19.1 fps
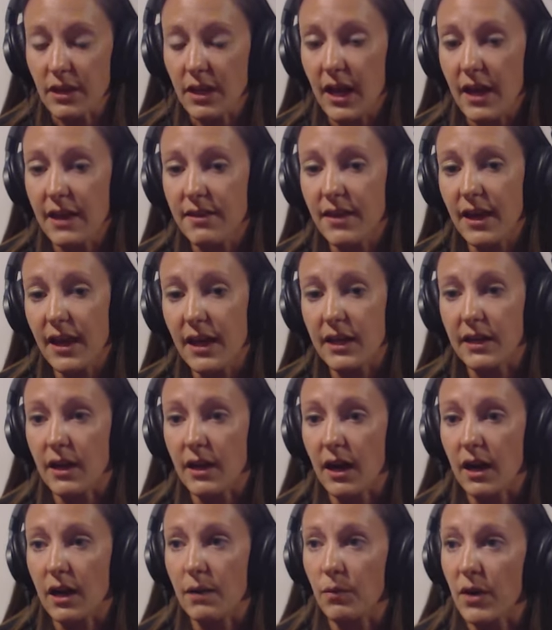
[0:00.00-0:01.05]
And then
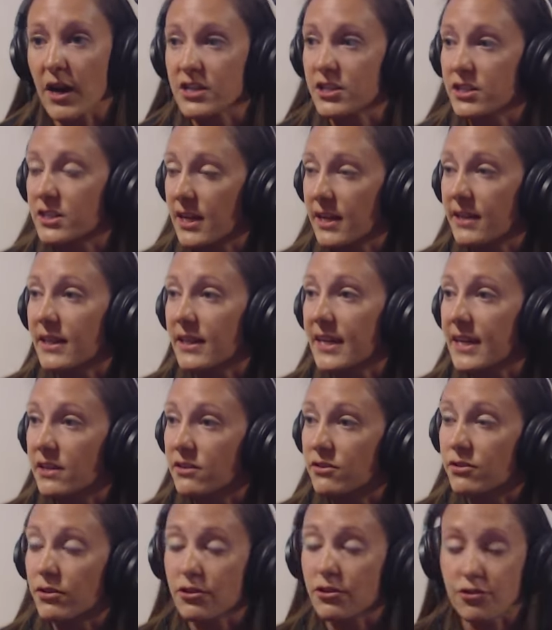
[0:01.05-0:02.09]
um, we're actually taking the
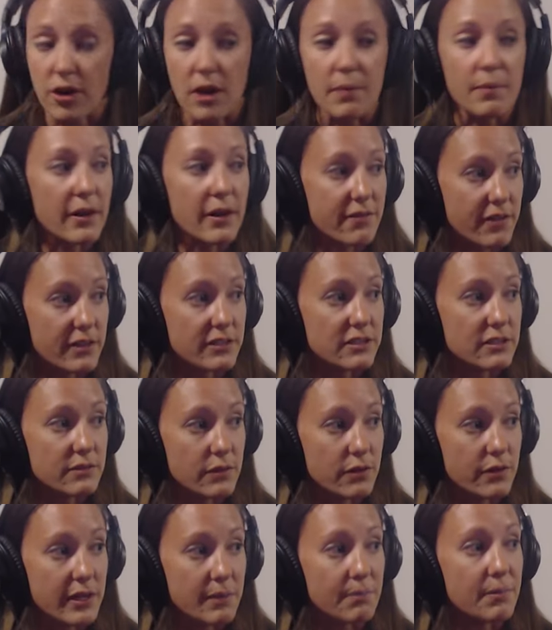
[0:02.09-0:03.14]
kids to the Strawberry
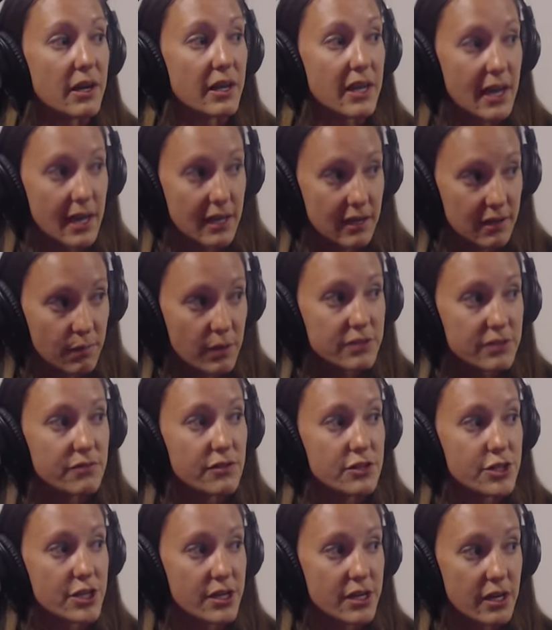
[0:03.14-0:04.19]
Festival in Buckhannon, West
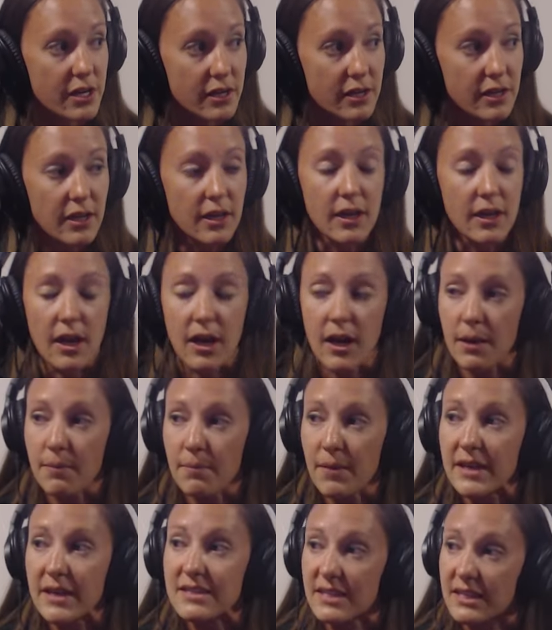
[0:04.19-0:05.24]
Virginia, uh,
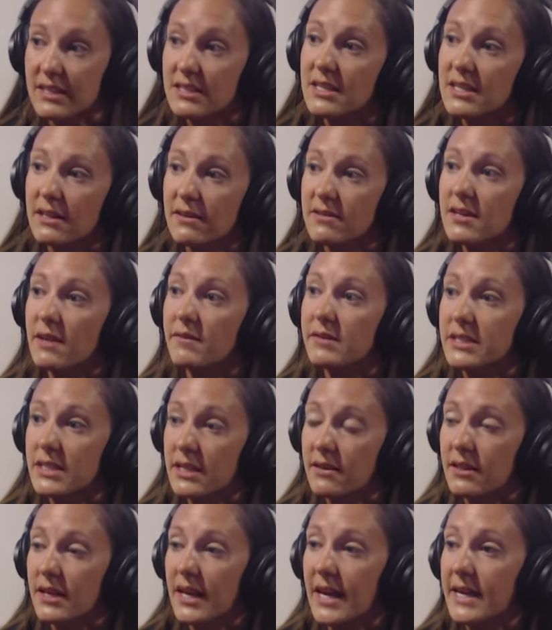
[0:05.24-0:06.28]
May 16th,
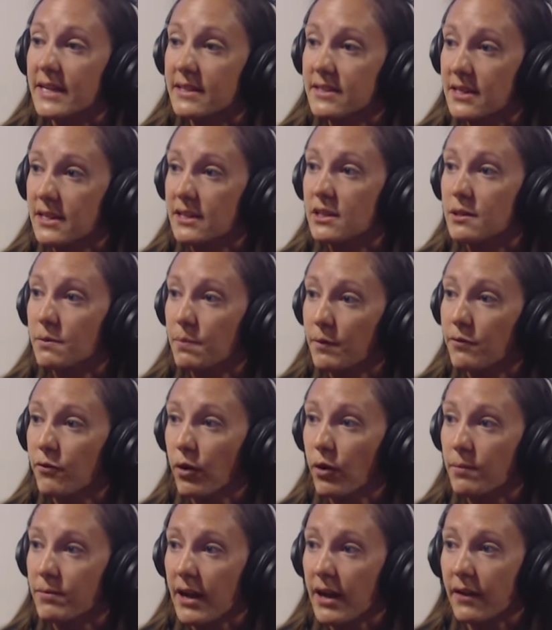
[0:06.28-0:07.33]
17th, and 18th to
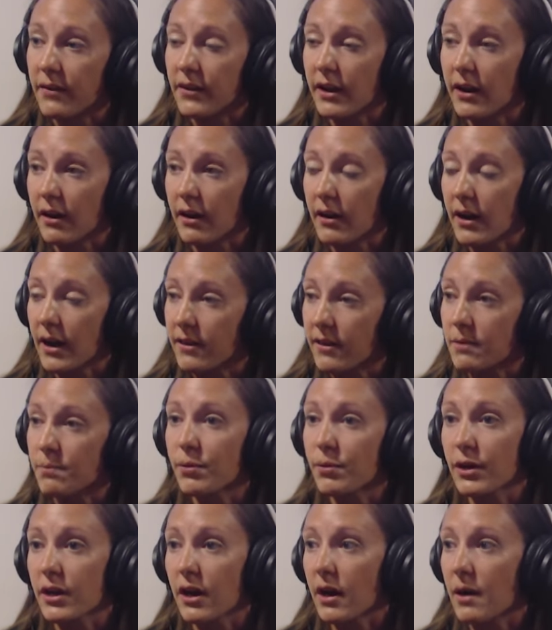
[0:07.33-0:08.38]
perform down there and then
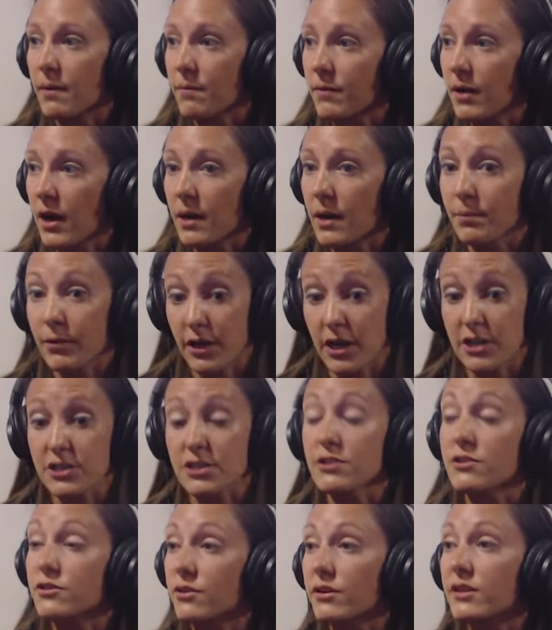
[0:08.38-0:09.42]
put our uh,
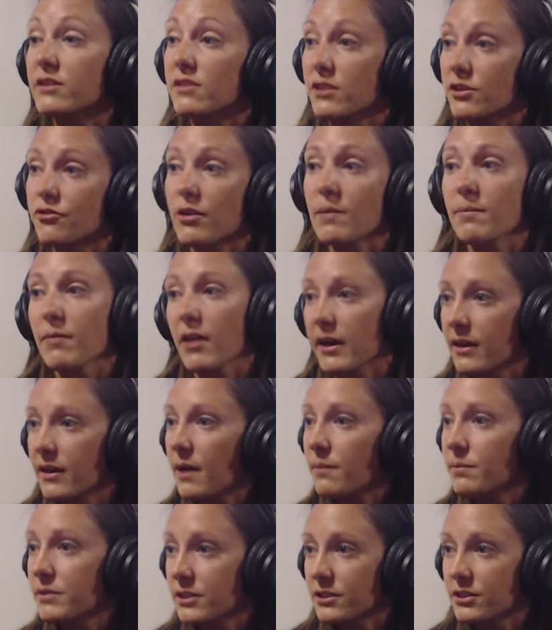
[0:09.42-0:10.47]
percussion students in a drumline
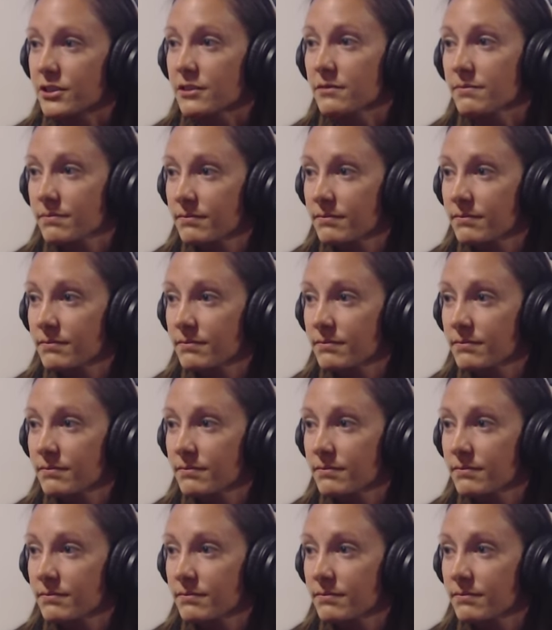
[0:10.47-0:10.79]
competition.